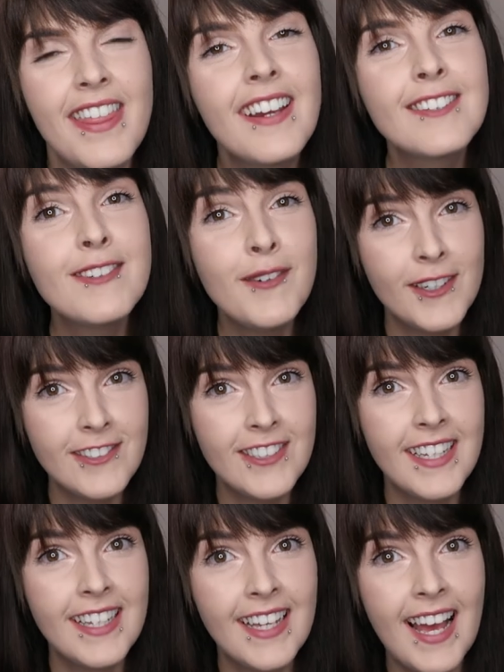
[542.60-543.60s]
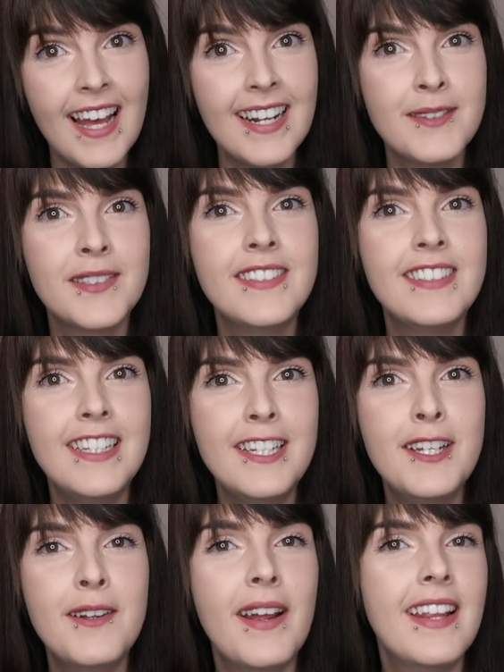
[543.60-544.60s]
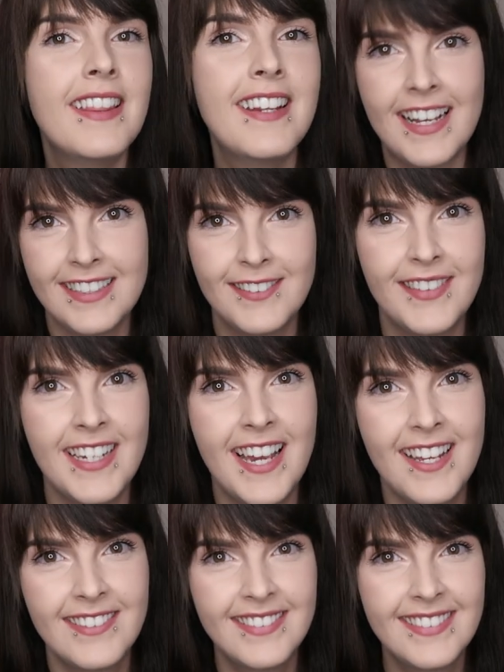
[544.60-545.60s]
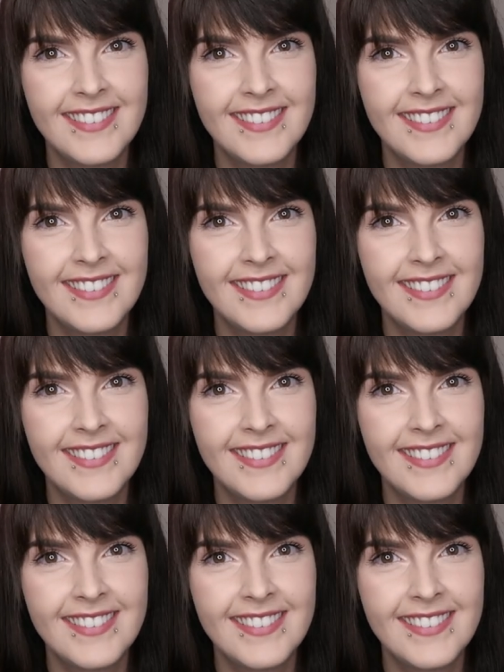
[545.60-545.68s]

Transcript: thanks for watching, and I will see you in the next video.